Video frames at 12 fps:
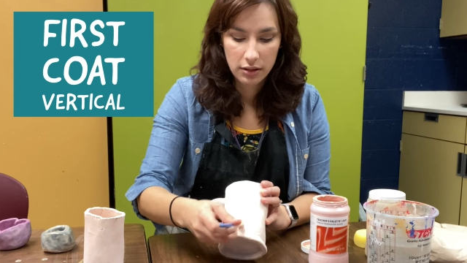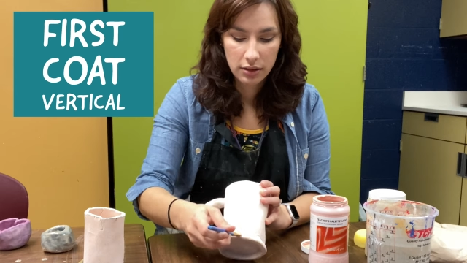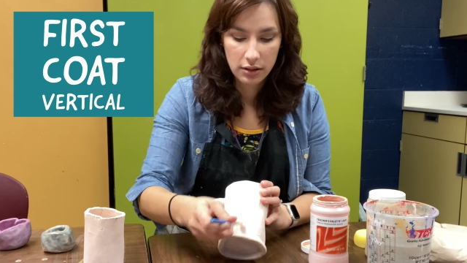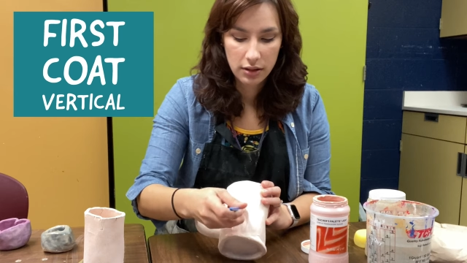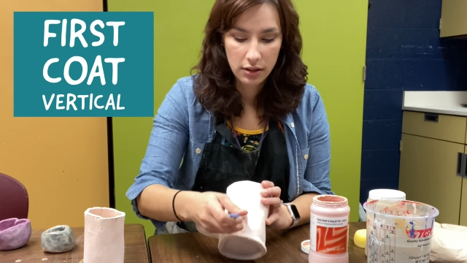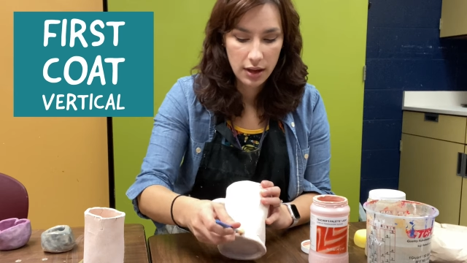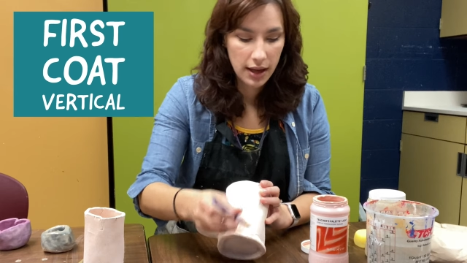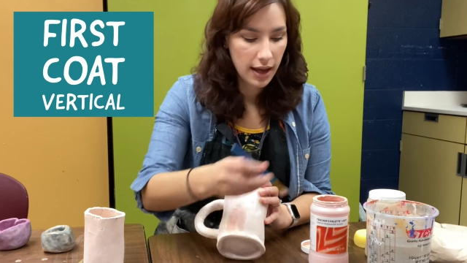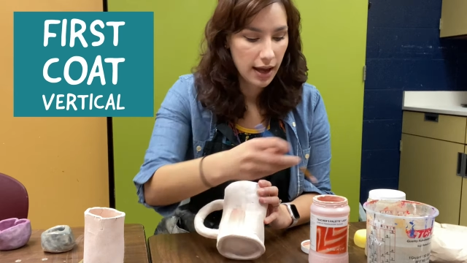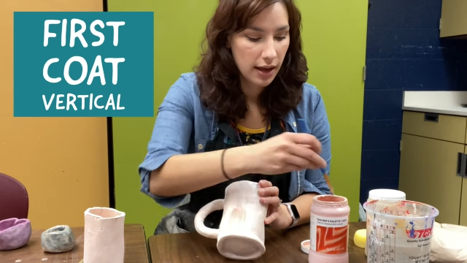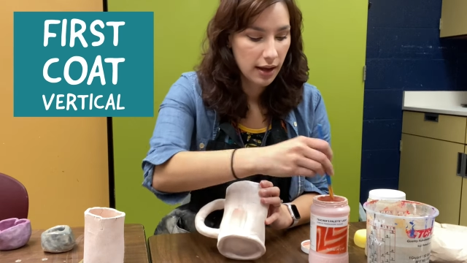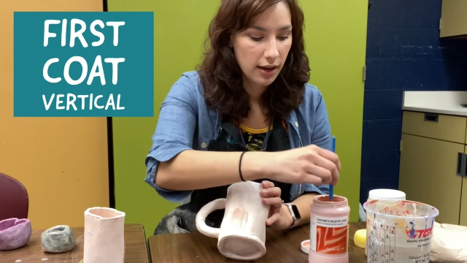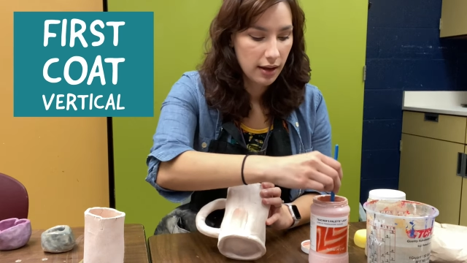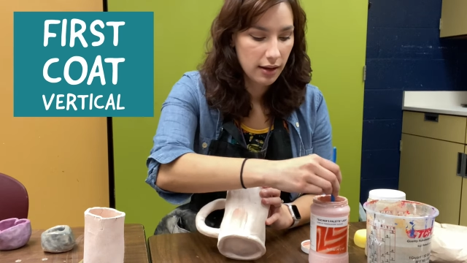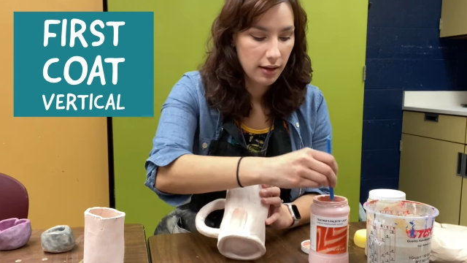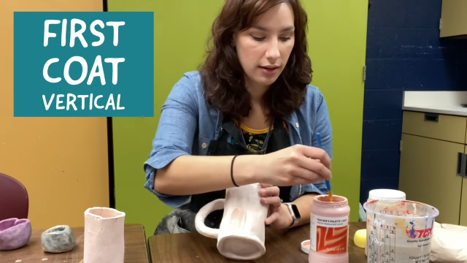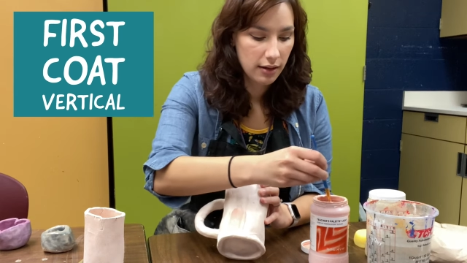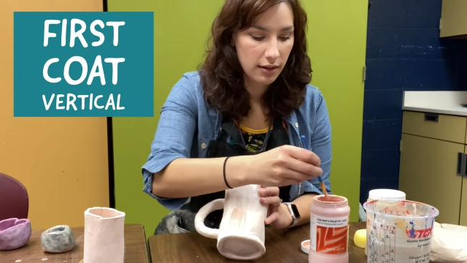
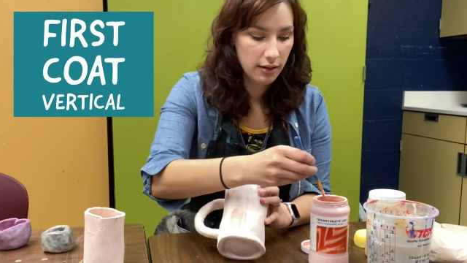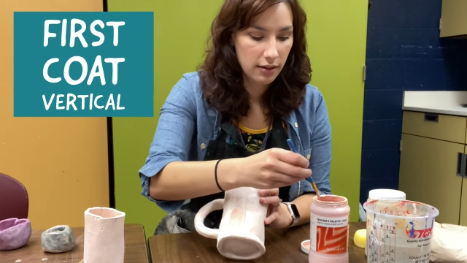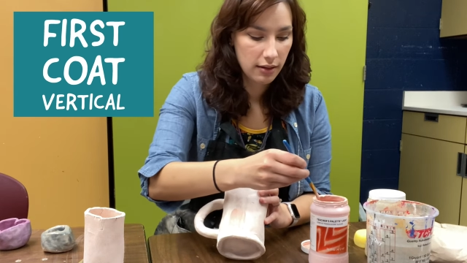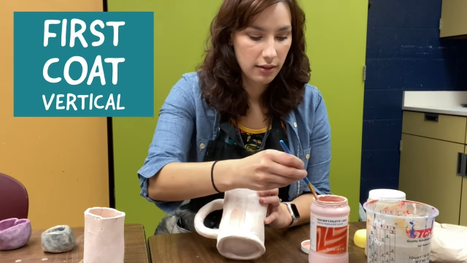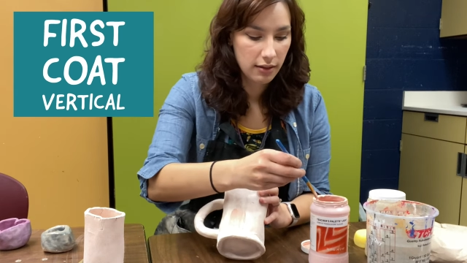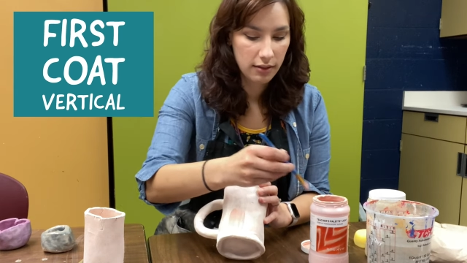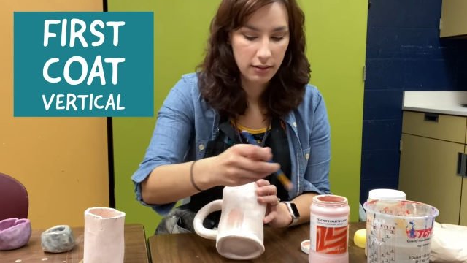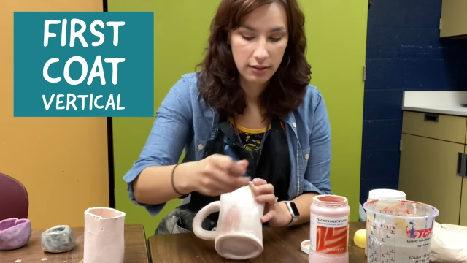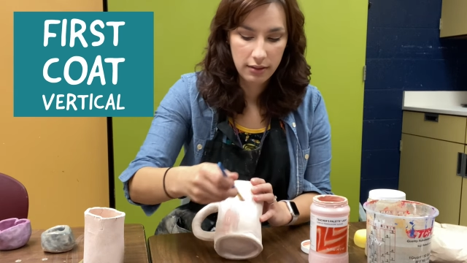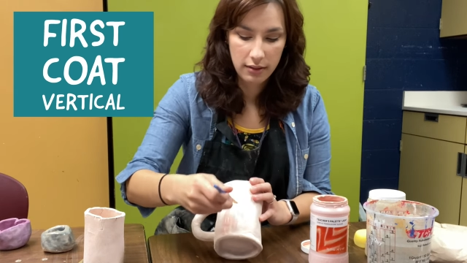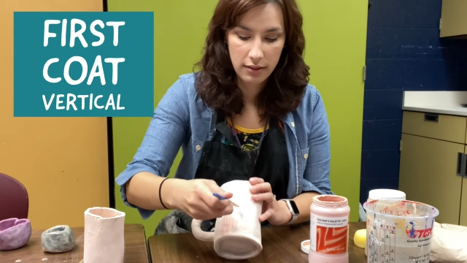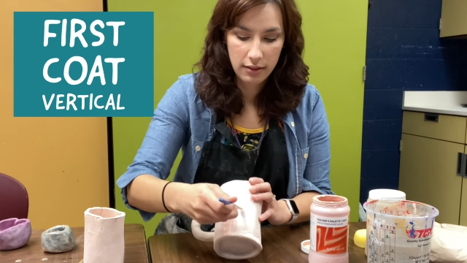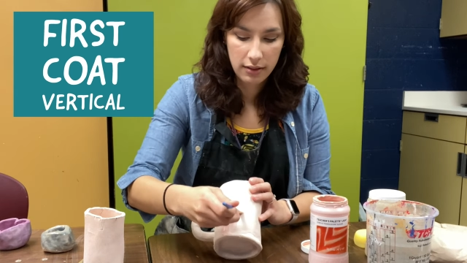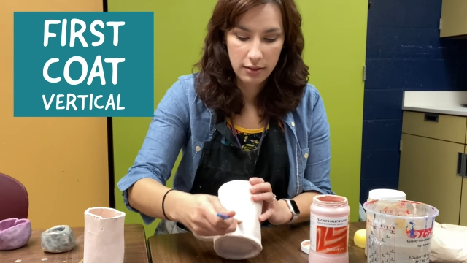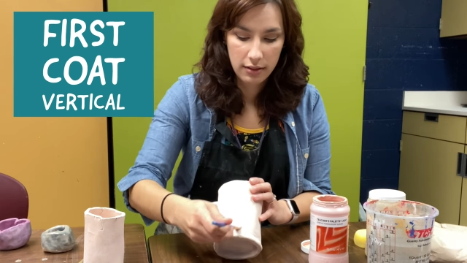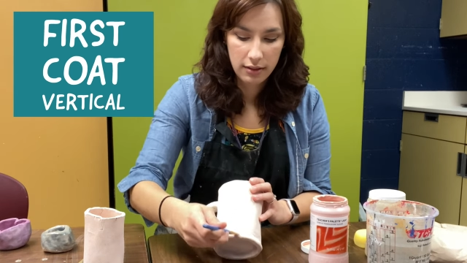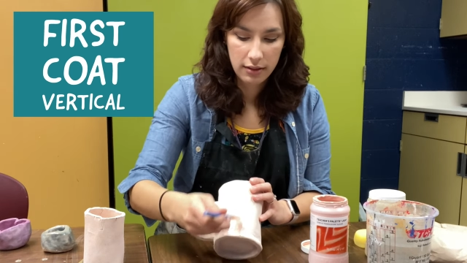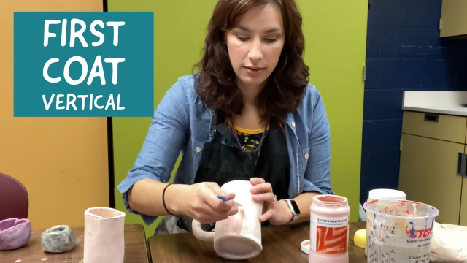
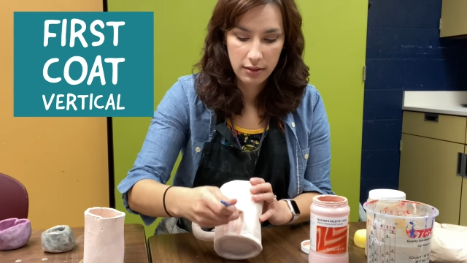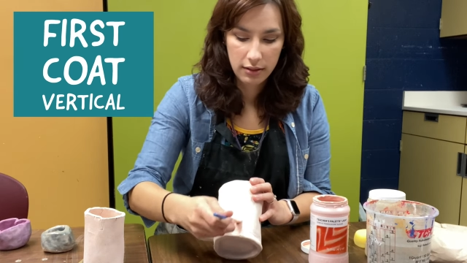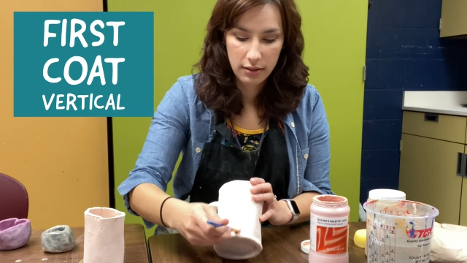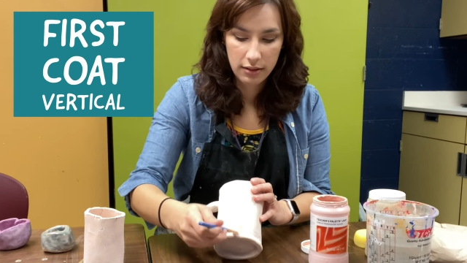Nobody speaks.